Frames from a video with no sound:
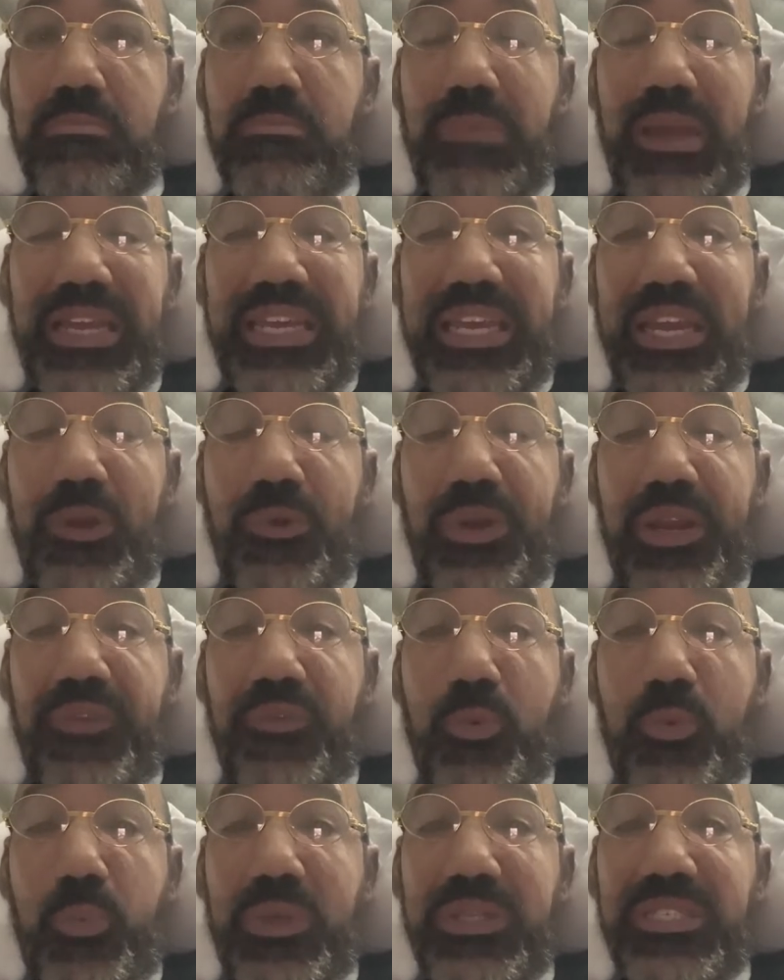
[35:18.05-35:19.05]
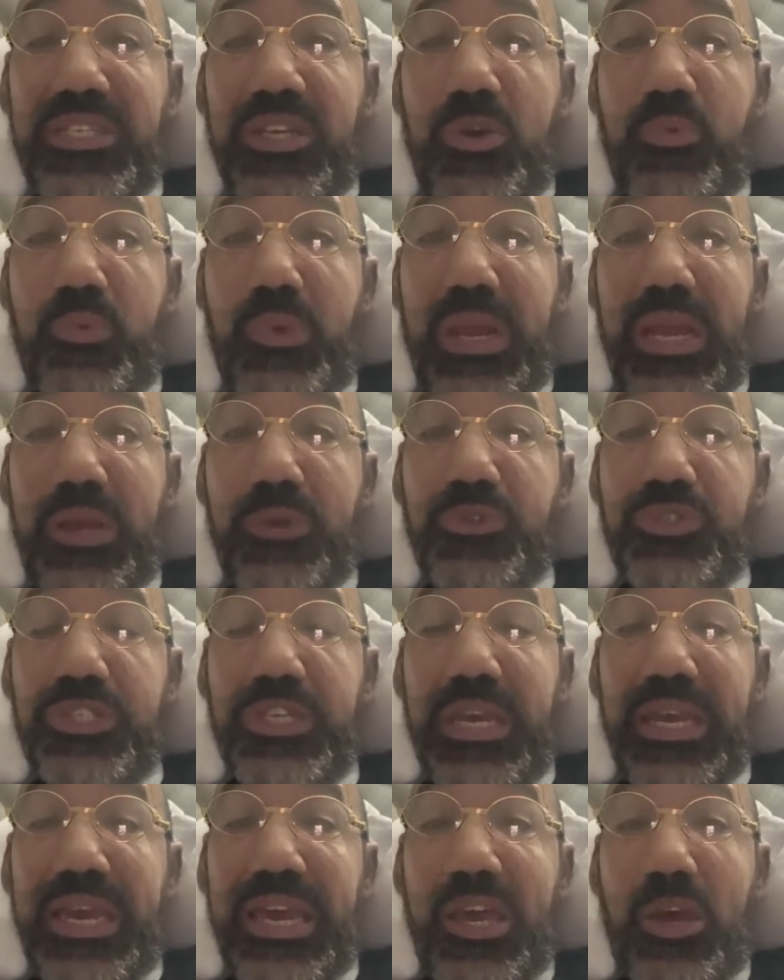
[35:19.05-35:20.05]
my caregiver wasn't around
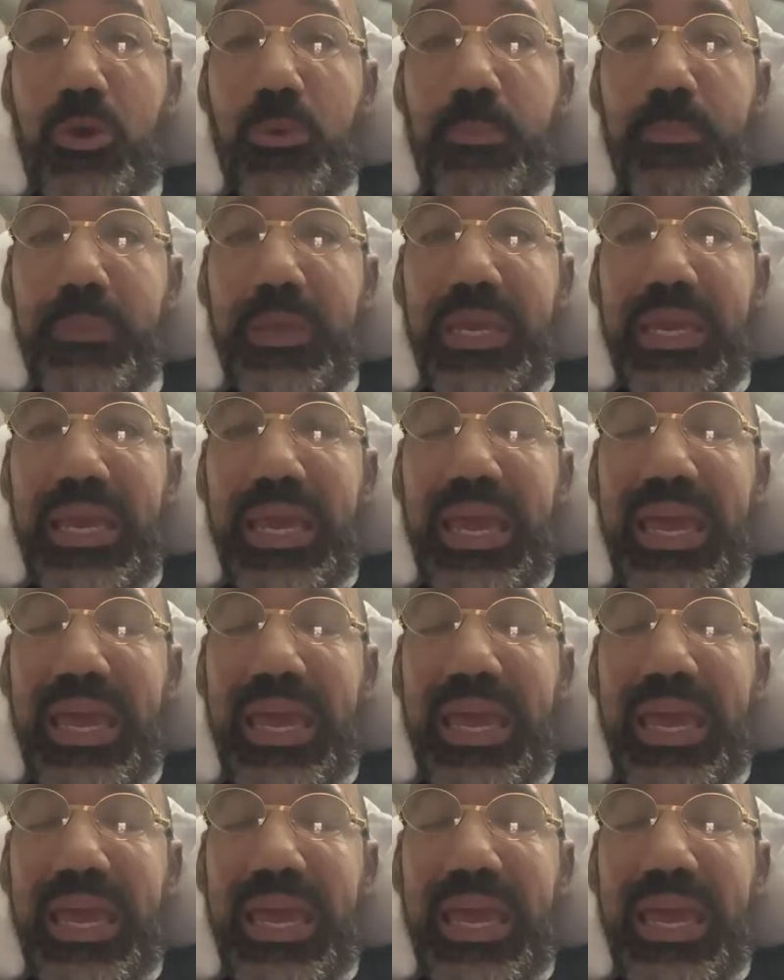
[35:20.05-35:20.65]
to help me,